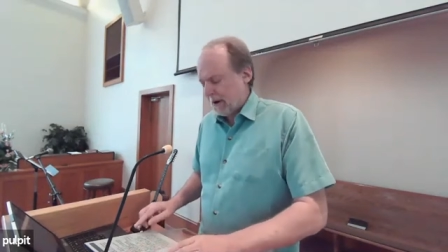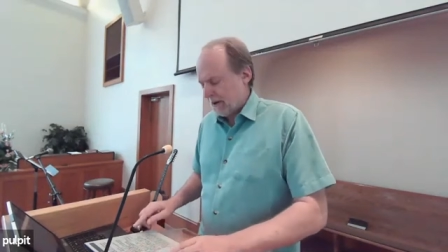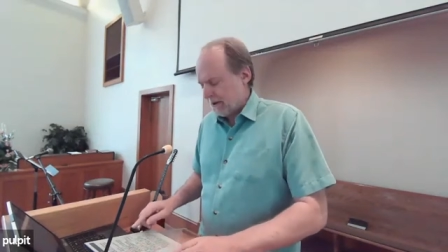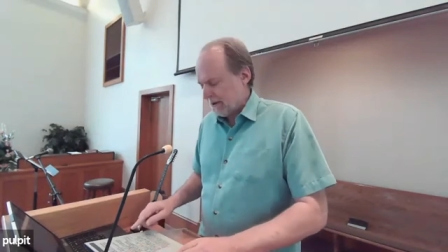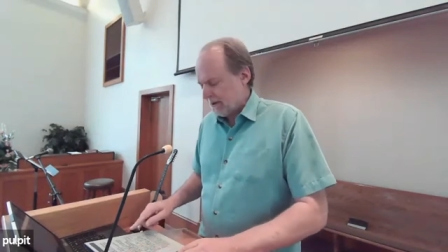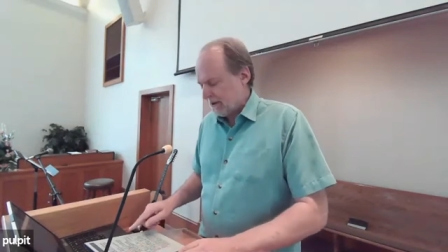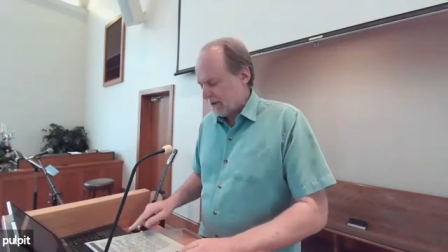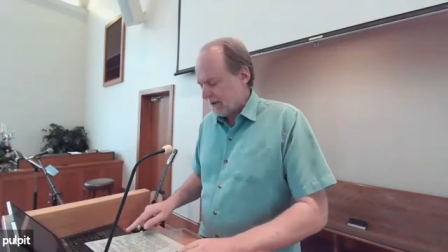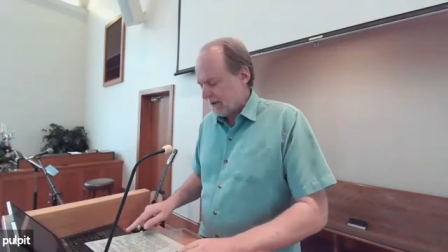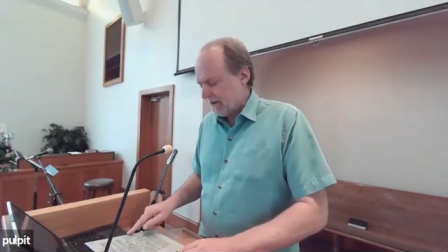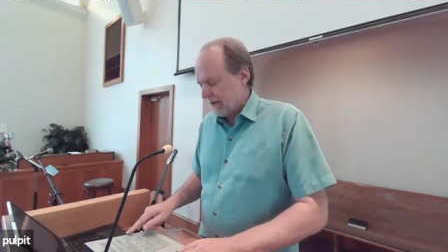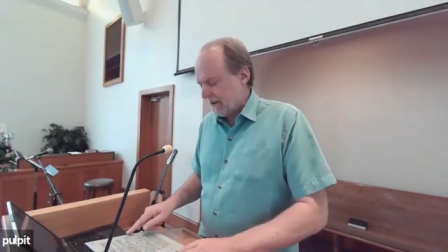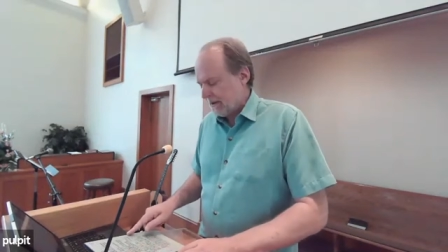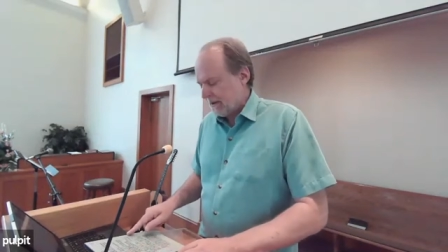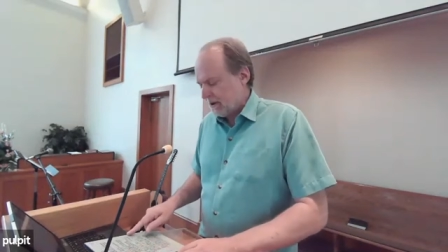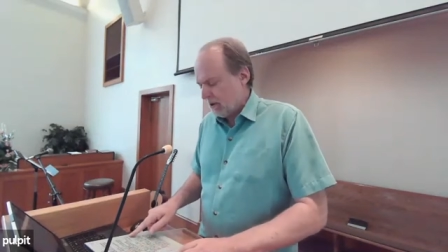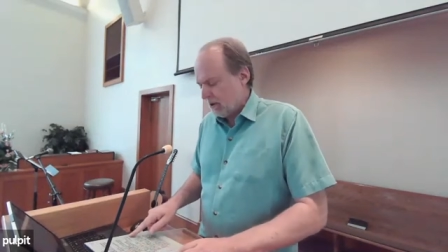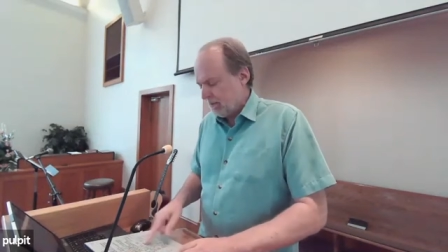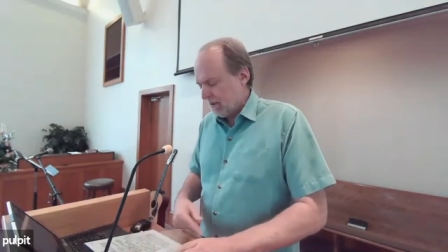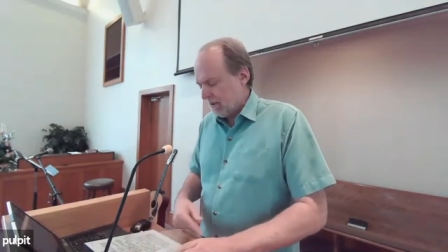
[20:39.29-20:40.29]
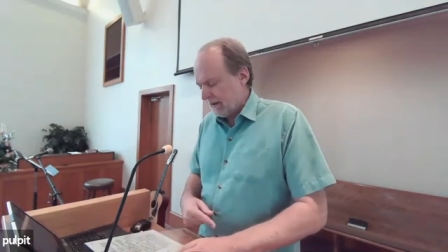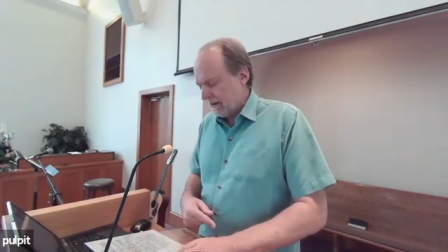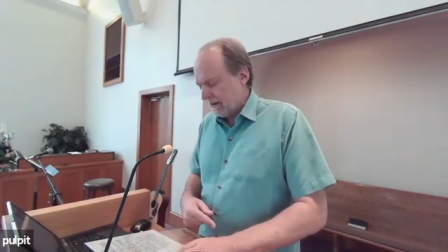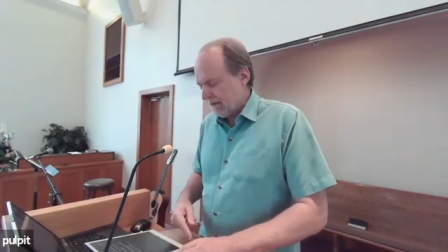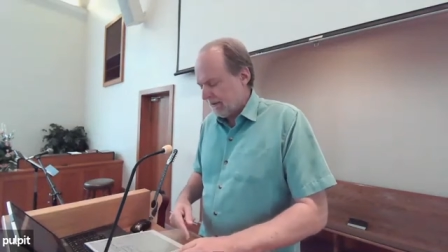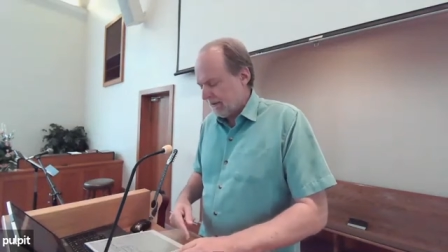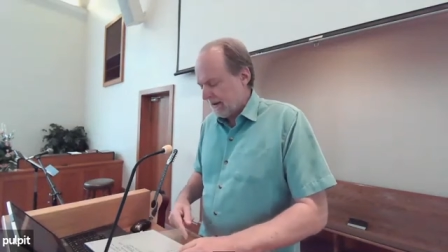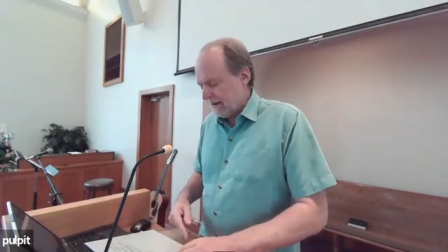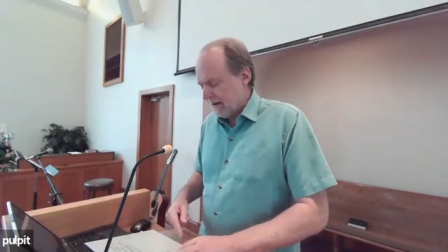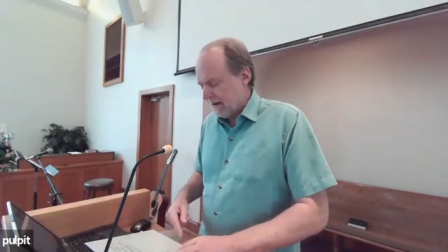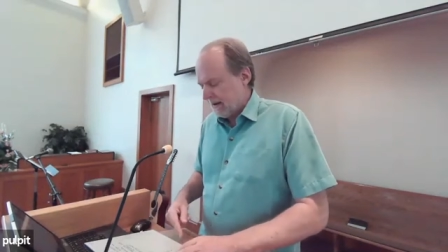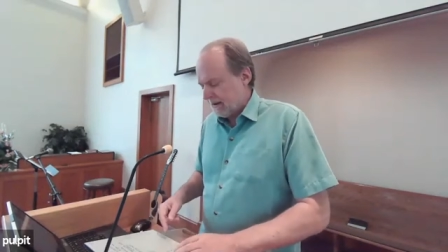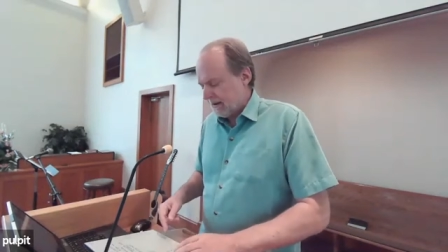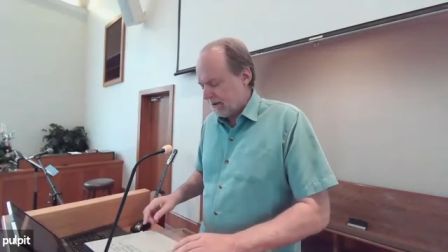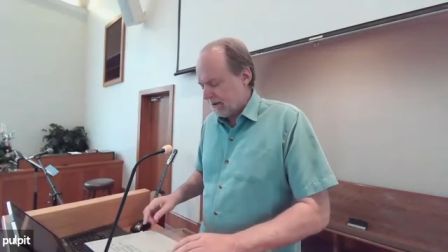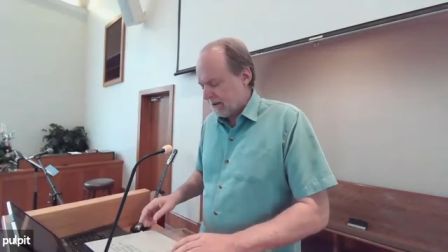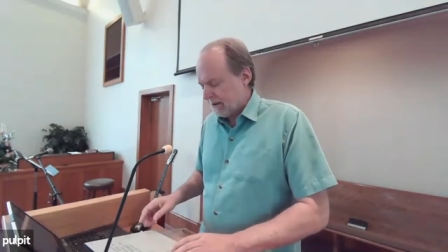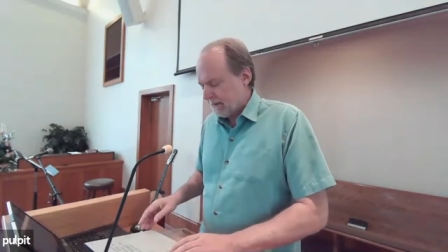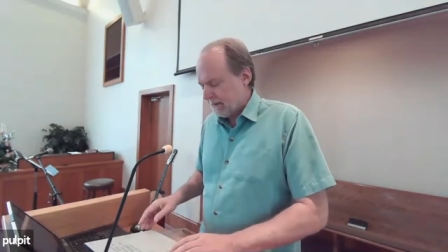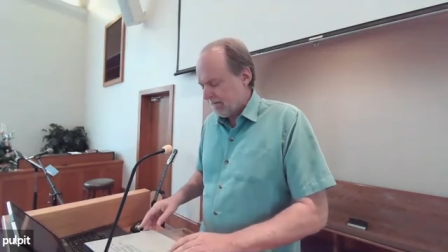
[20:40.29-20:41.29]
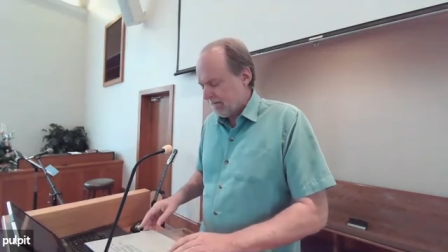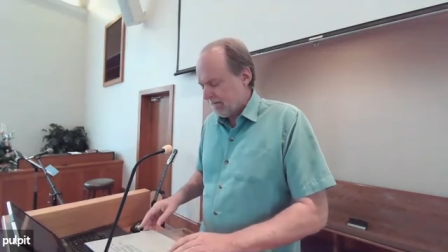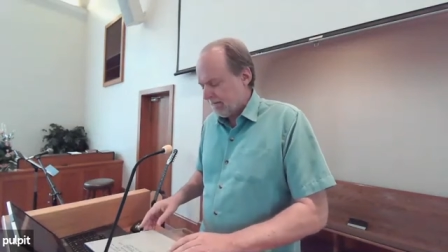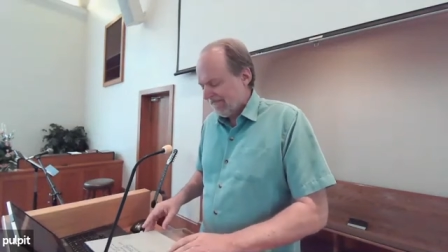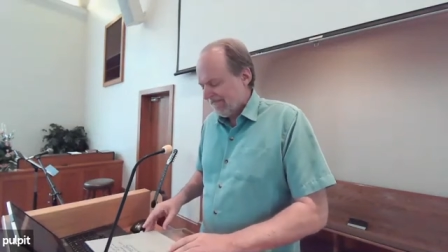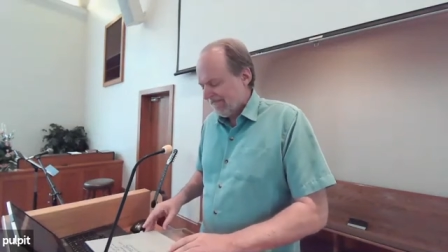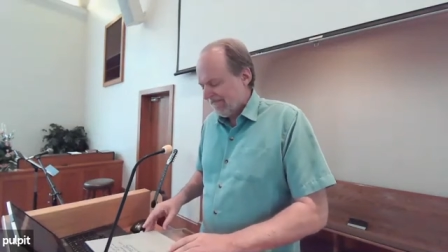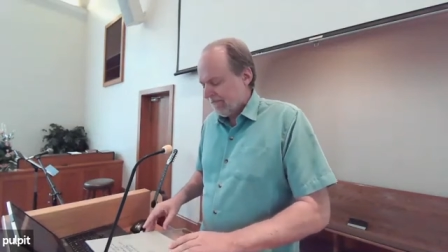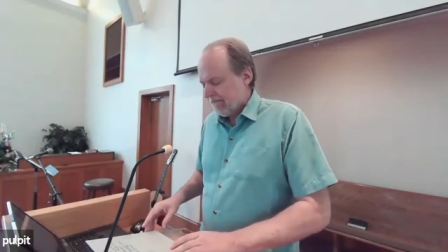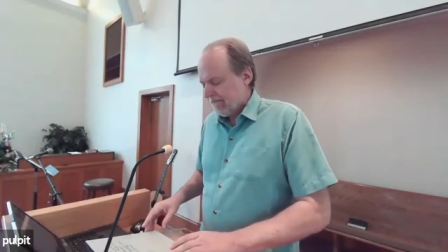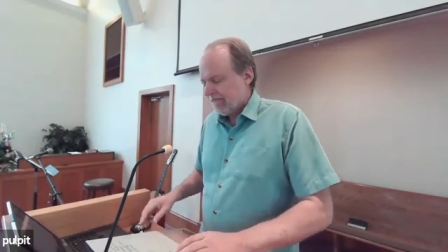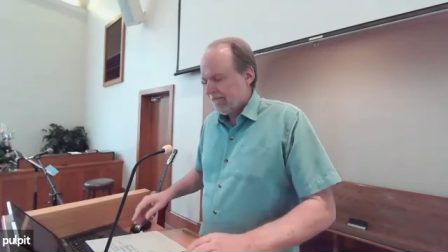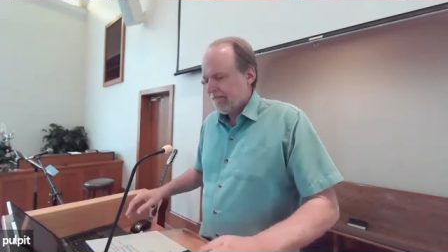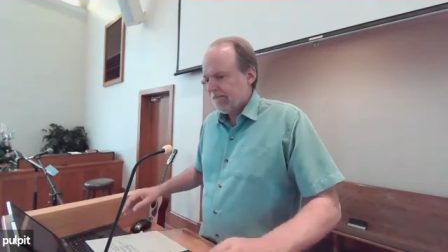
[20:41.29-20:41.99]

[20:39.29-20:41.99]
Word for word: one person that you believe is